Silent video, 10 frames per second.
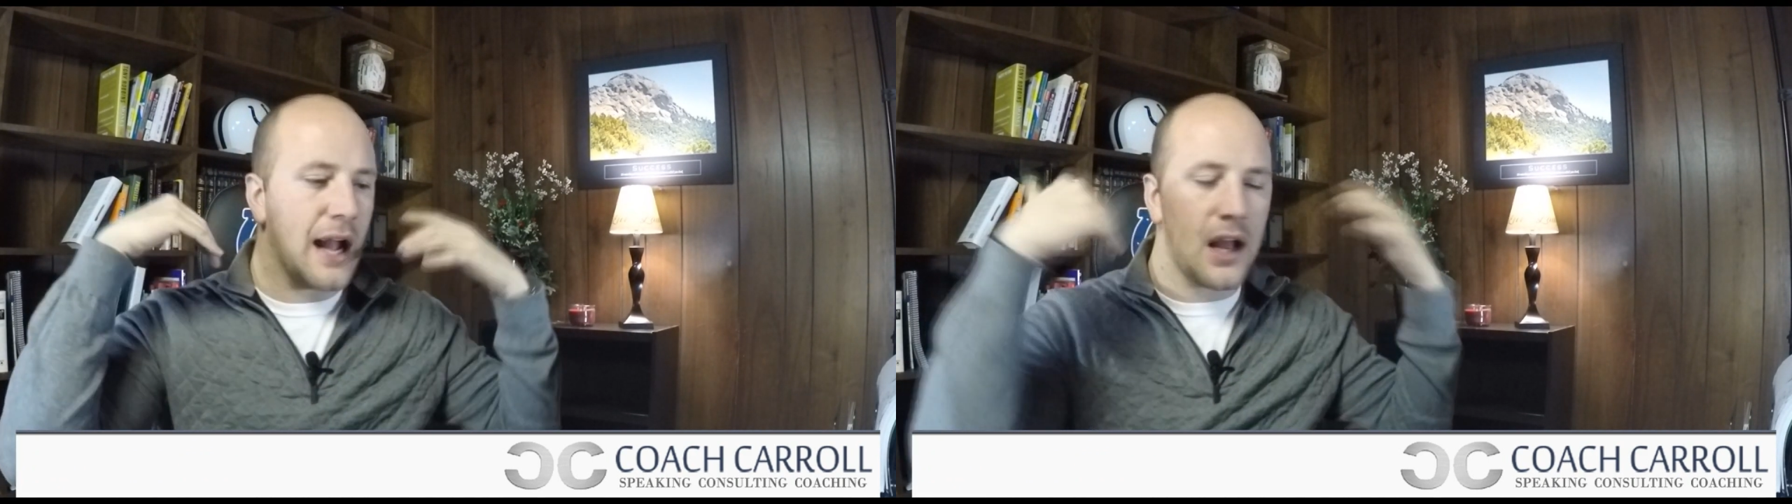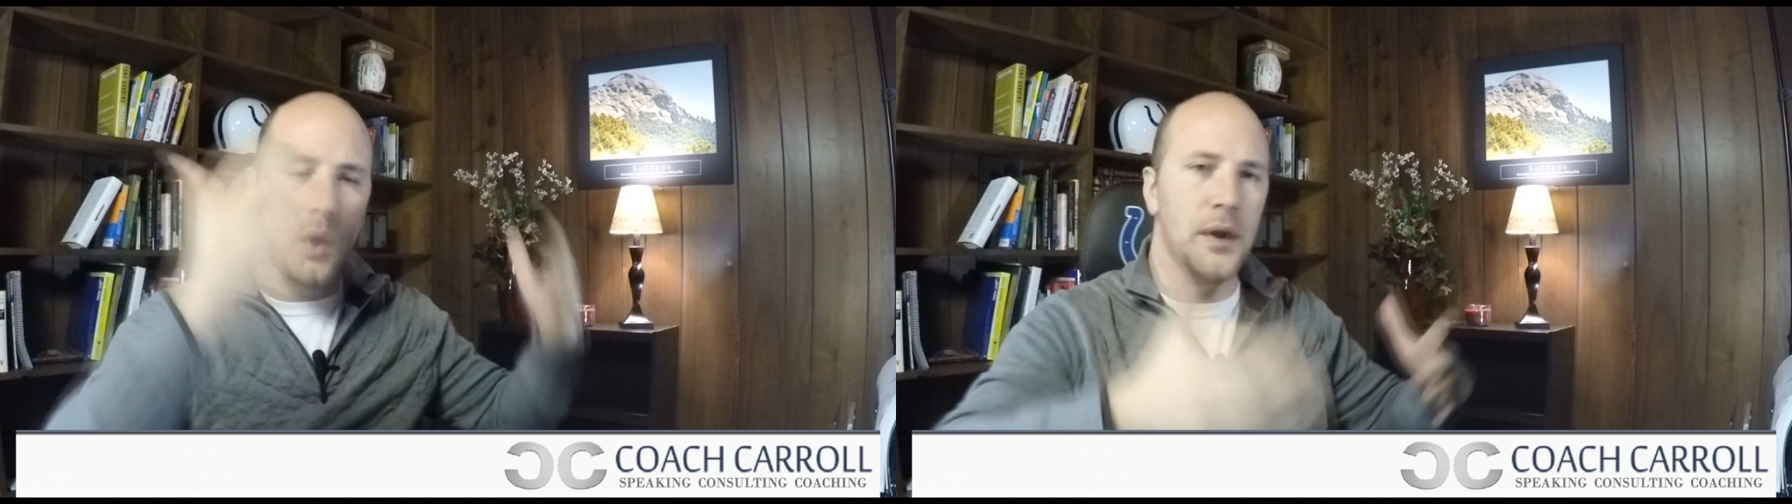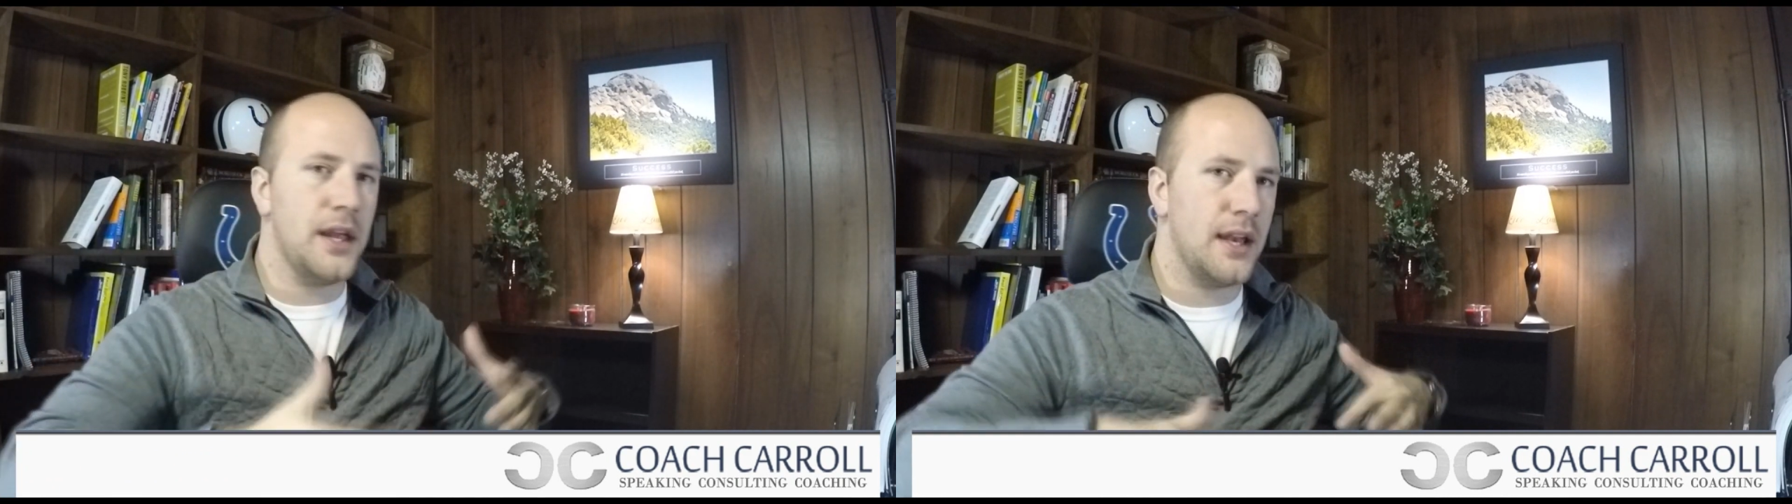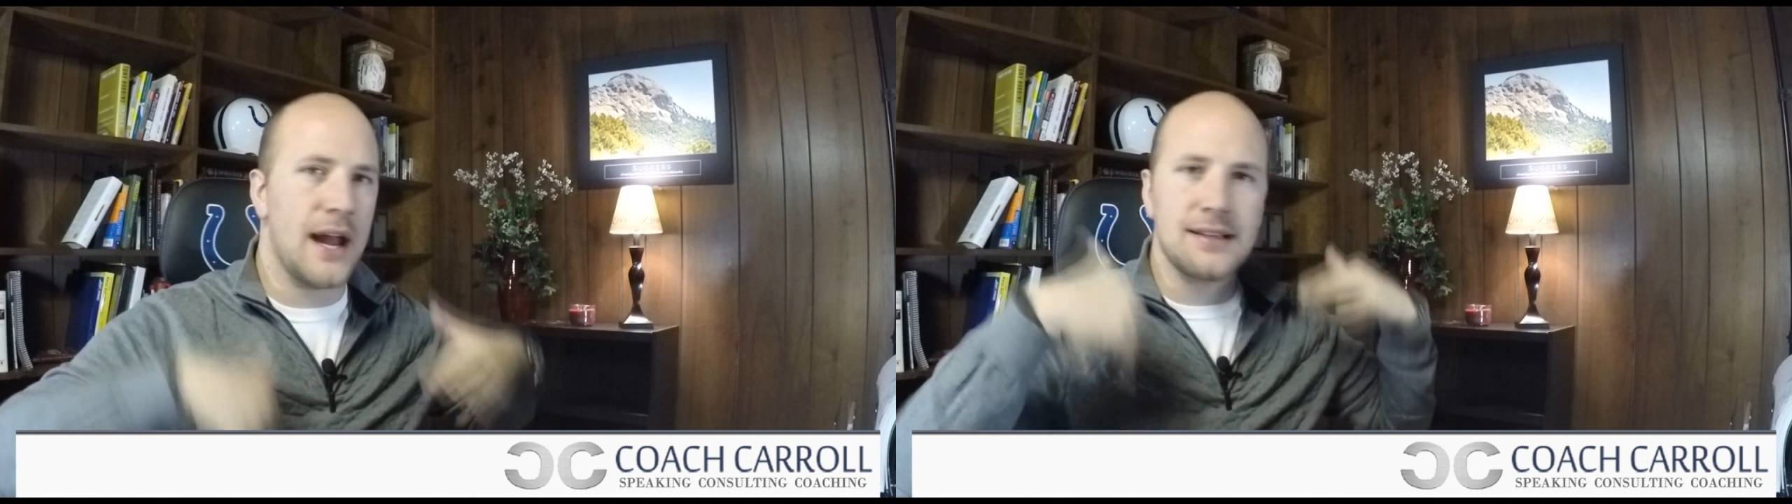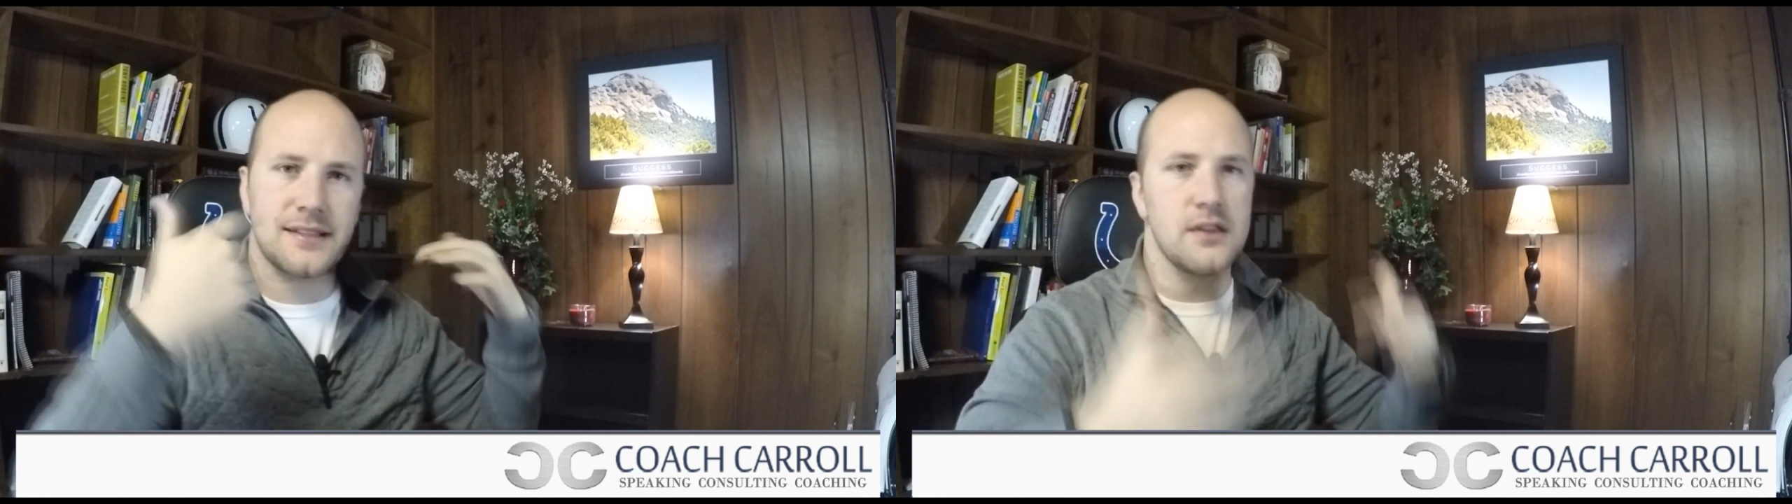I go in and
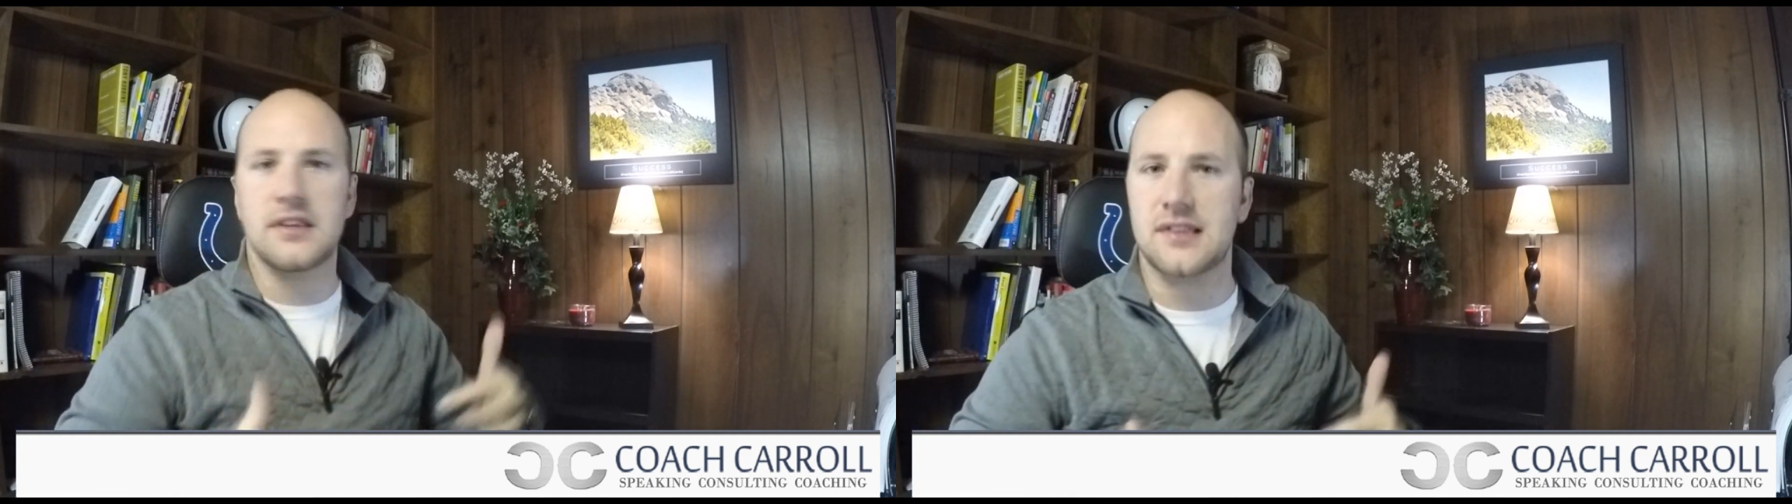I sell the